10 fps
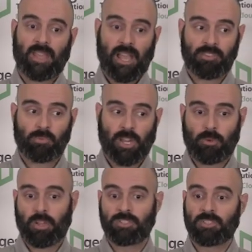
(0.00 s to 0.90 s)
ask the right
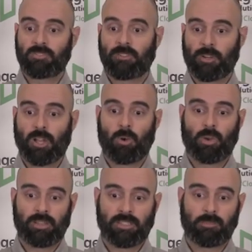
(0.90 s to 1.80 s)
questions, figure out
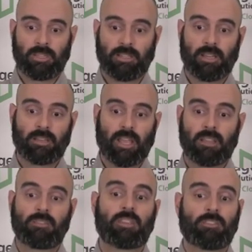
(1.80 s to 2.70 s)
what needs to be done,
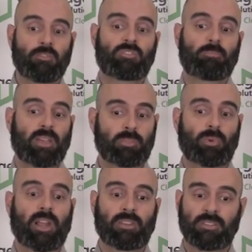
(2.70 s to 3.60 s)
and then use the best
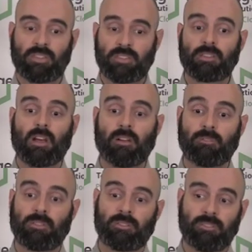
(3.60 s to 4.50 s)
practices
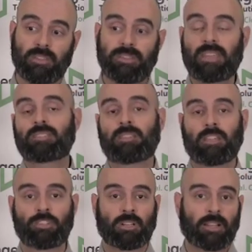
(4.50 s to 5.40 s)
of the
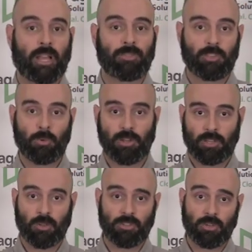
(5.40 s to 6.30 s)
destination cloud that you want to
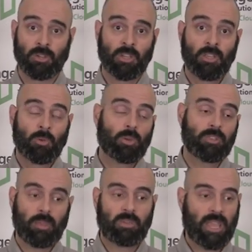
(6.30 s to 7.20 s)
go to. Whether
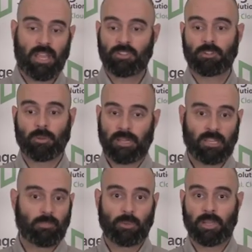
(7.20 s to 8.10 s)
that be Azure or
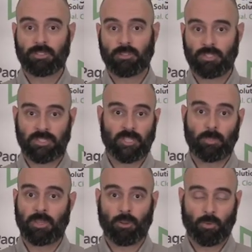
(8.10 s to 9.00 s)
AWS or
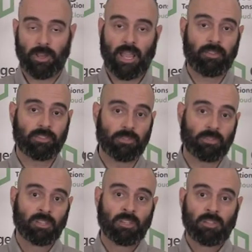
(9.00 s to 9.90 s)
GCP or what have
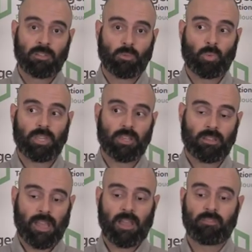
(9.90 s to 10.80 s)
you, we
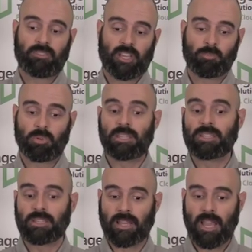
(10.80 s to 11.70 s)
have the
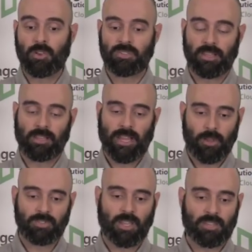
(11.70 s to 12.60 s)
expertise in-house that
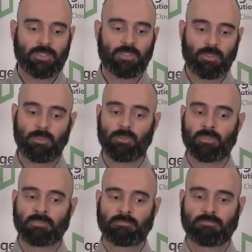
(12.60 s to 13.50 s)
allows us to